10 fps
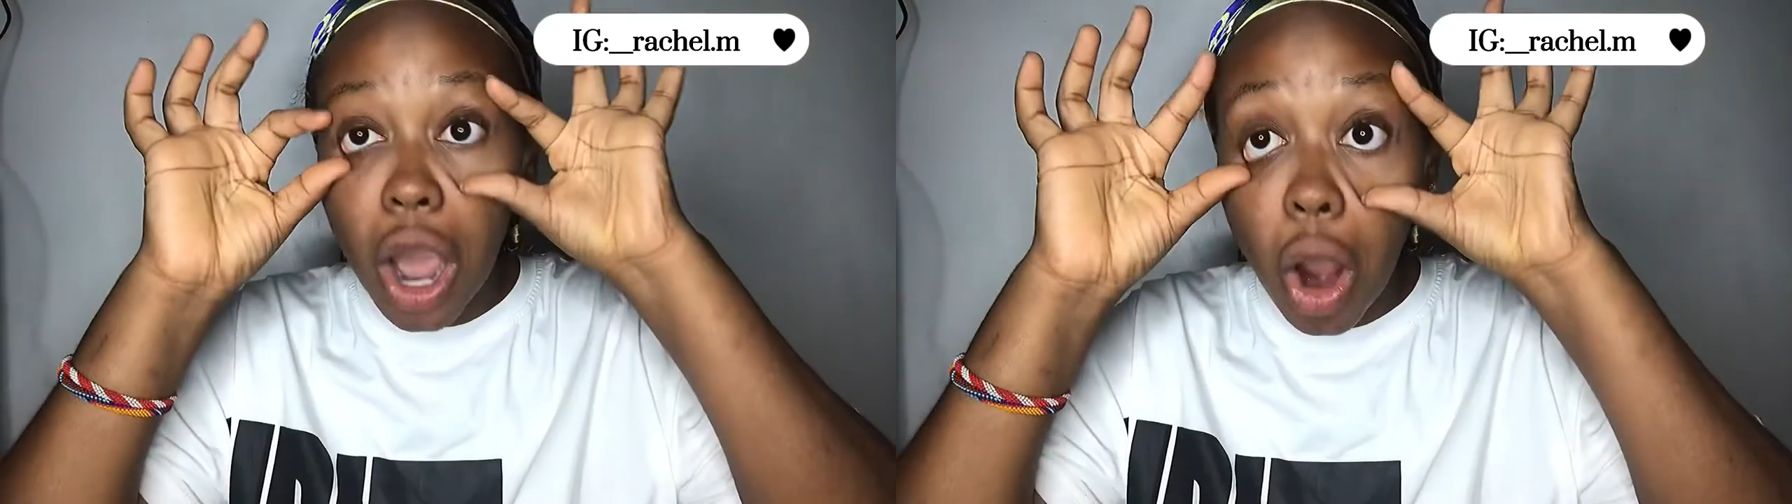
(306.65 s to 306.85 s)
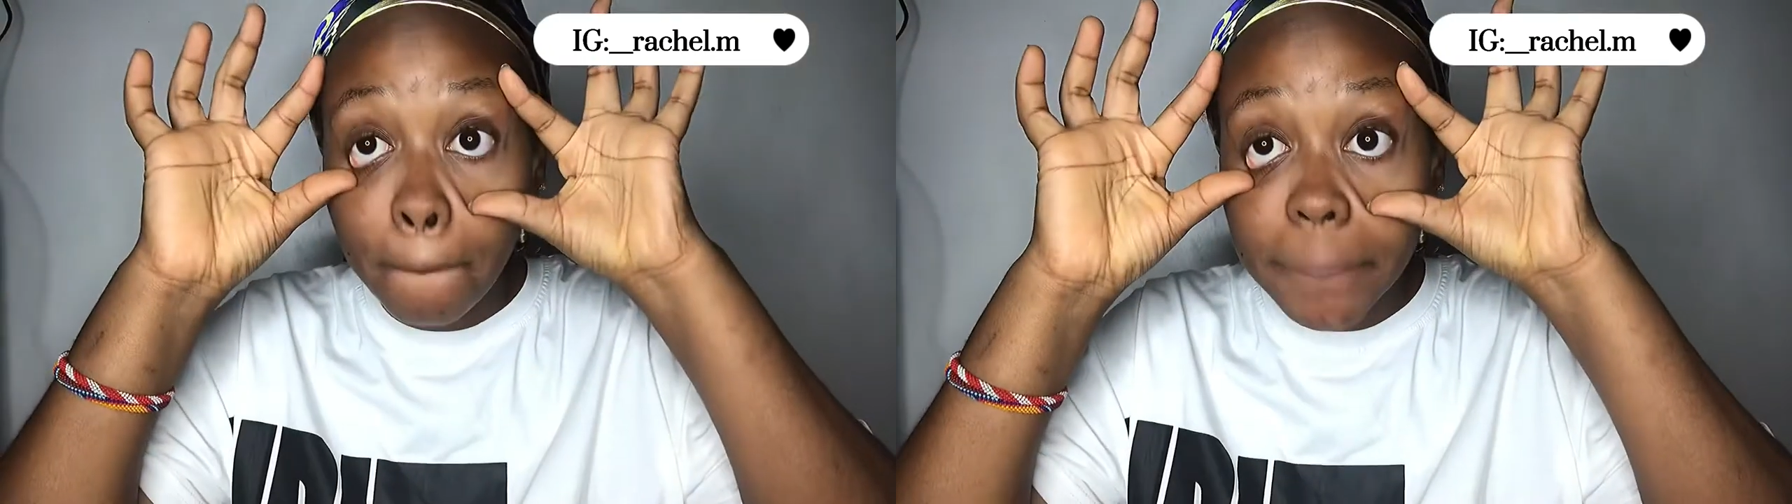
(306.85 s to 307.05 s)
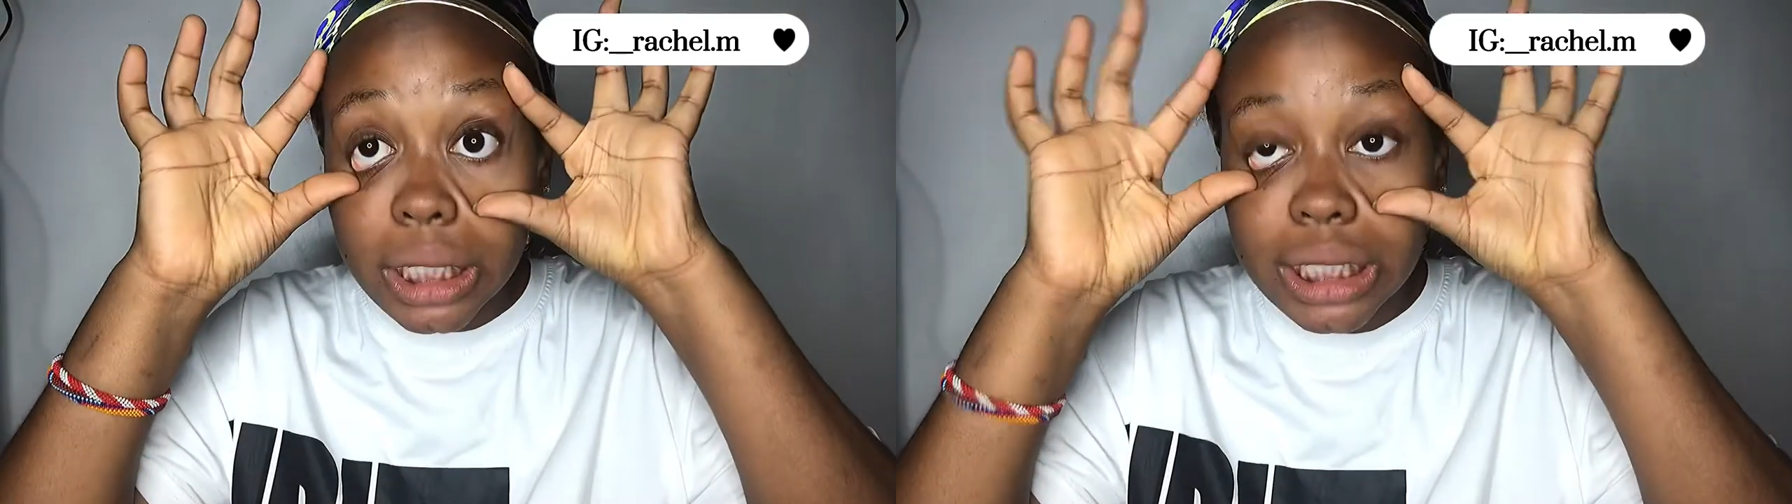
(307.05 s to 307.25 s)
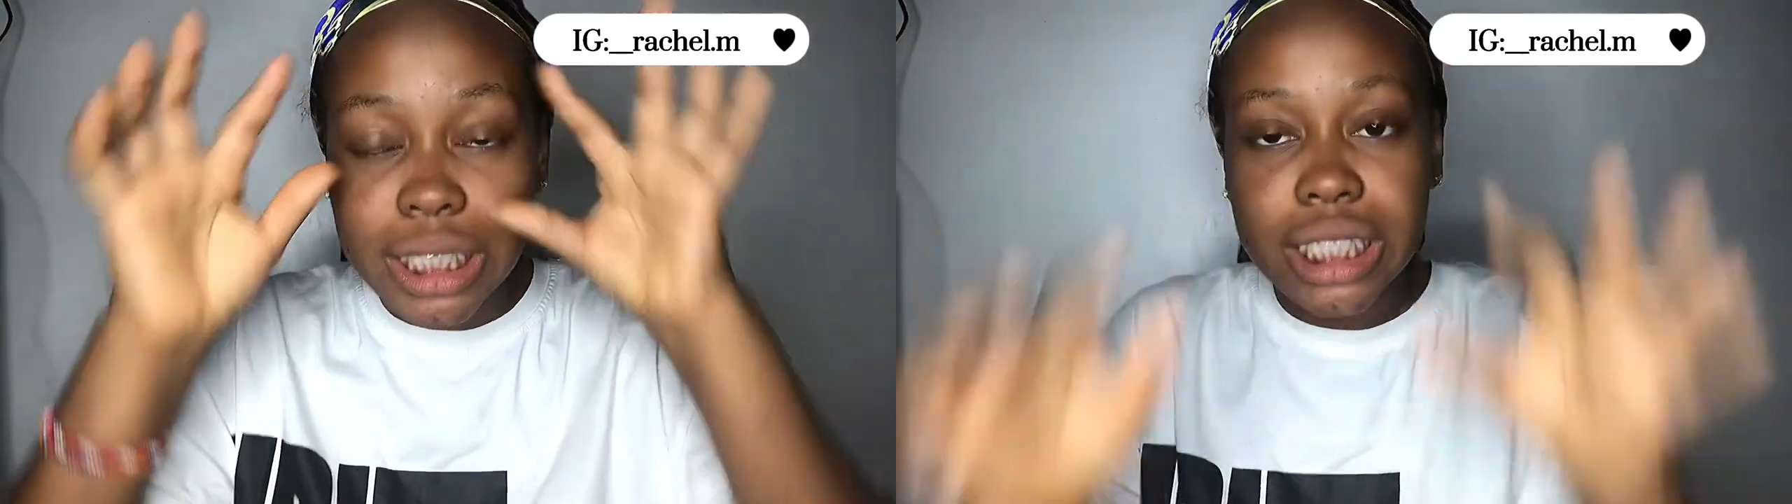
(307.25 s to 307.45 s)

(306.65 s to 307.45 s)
open